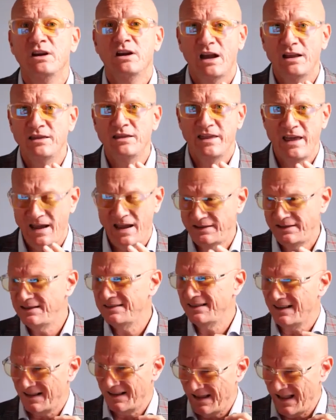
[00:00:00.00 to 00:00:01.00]
And that
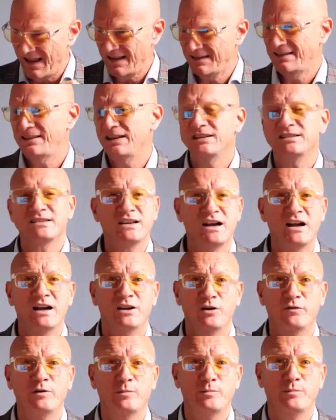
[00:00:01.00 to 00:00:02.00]
is a classic
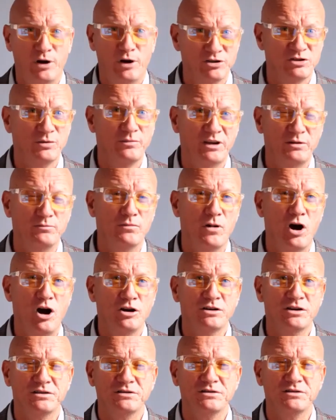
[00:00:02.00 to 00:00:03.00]
sign of a bottoming
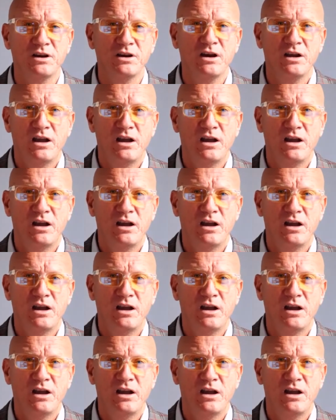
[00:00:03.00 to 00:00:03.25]
market.